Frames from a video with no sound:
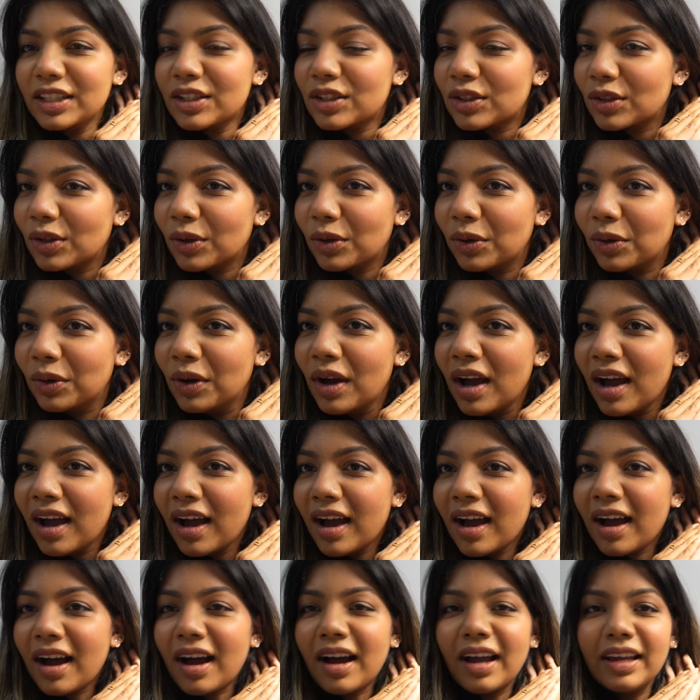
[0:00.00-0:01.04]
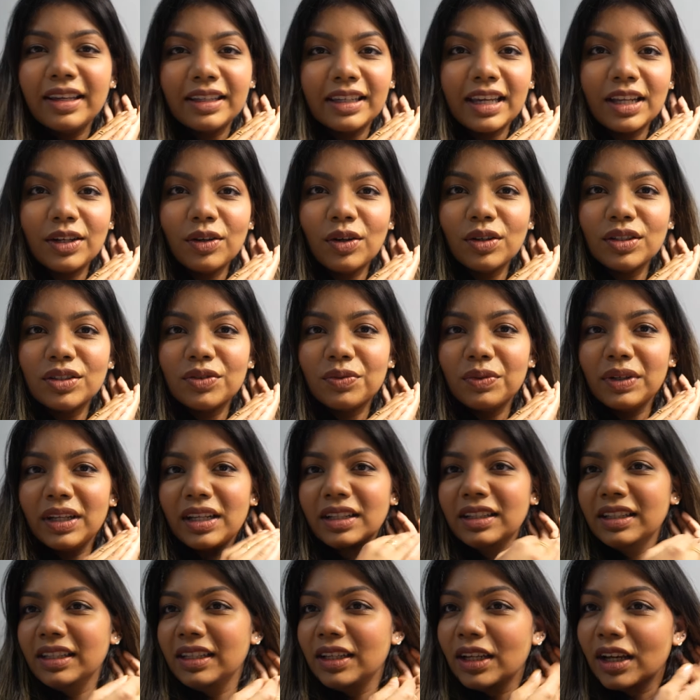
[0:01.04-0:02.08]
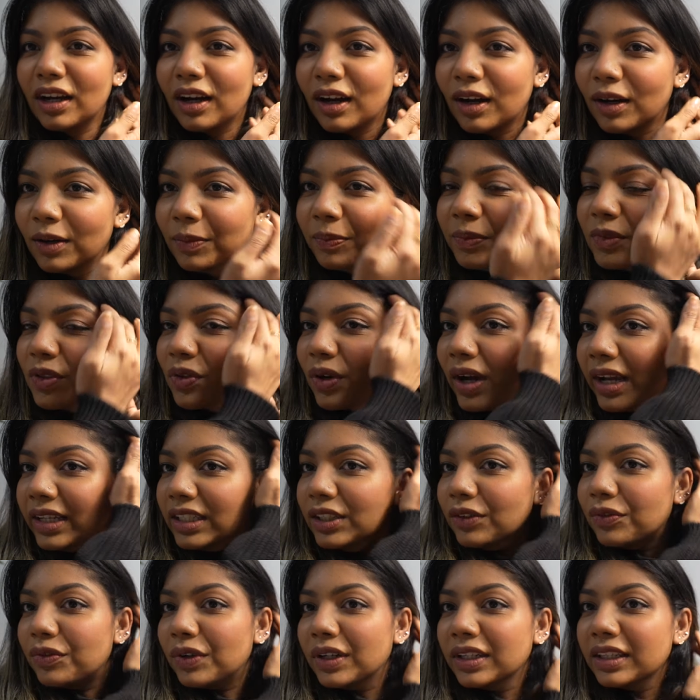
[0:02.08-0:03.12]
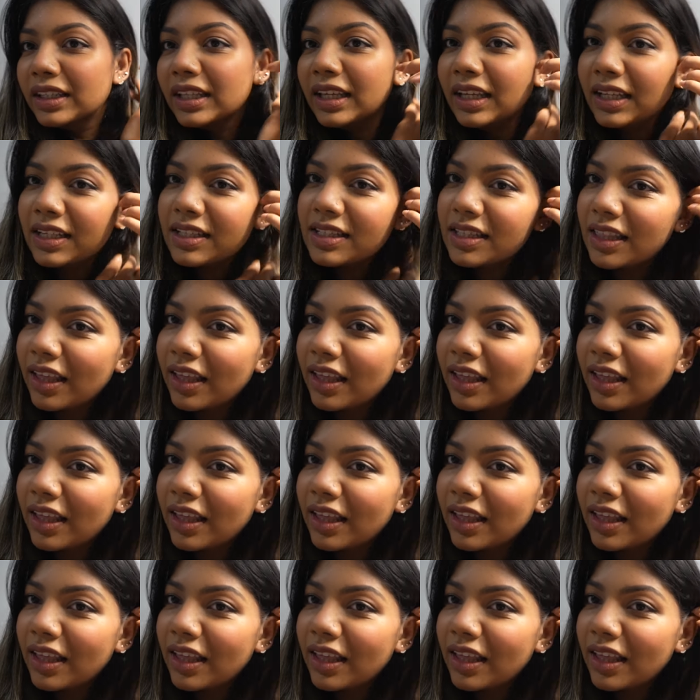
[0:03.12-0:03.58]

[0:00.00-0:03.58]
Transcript: so I cannot really um, try different things